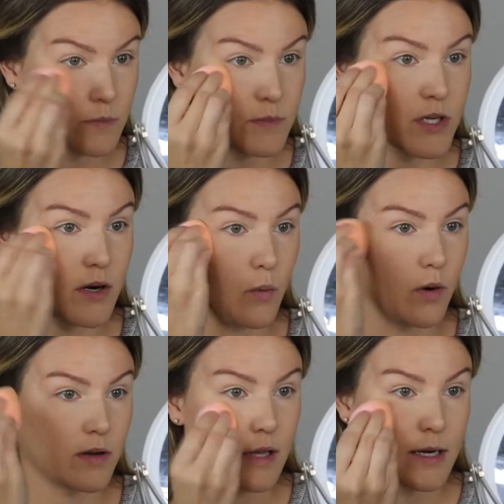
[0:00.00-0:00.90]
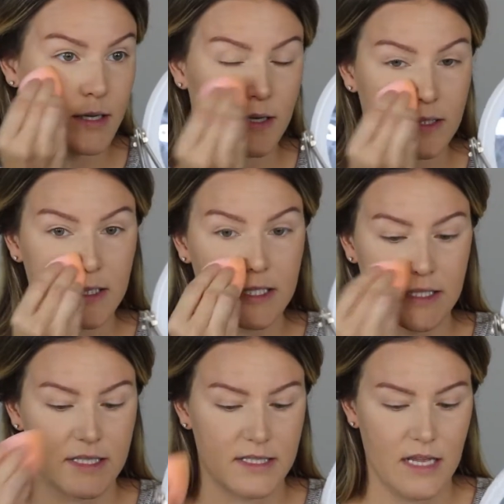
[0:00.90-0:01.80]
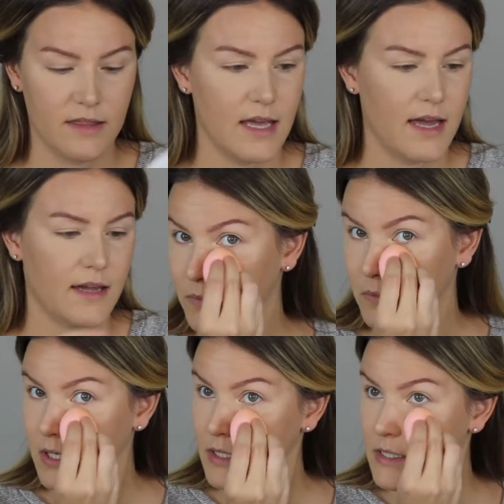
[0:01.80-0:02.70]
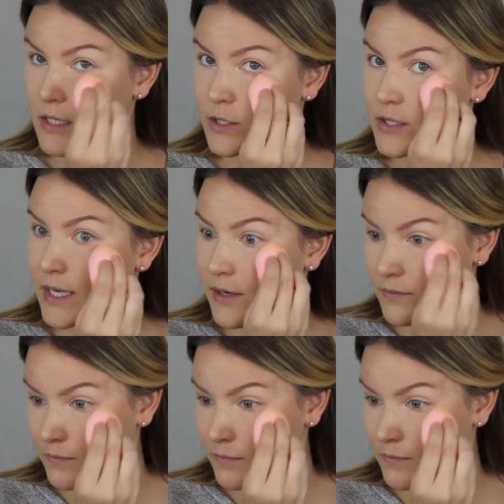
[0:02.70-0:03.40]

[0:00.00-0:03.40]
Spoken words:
I'm just gonna work that in just to set that concealer down.